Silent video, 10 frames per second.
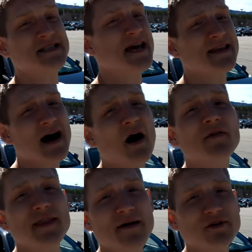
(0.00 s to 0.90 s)
say that
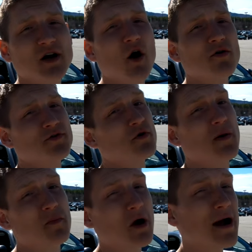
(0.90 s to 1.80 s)
I'll never go through
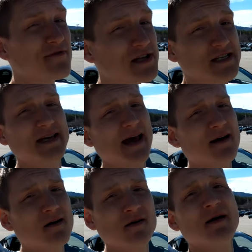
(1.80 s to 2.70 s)
a private
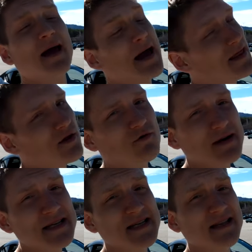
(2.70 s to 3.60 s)
sale, and the
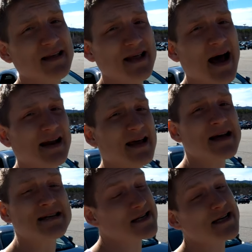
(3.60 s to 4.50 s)
reason that that
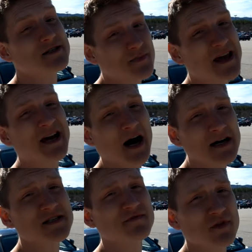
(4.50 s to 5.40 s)
is is
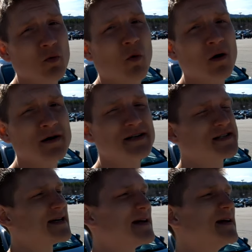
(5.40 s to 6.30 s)
because of the
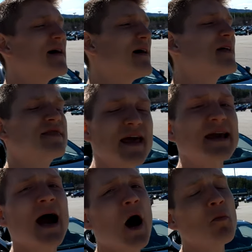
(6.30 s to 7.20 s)
warranty.
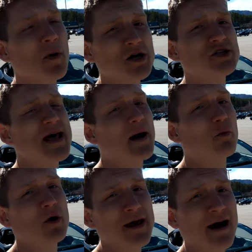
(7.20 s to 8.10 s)
Think how much that
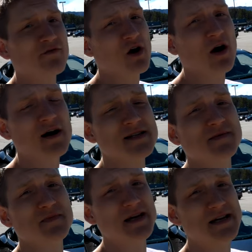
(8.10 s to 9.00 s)
would have
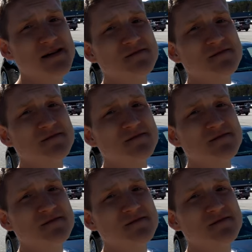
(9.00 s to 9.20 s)
cost me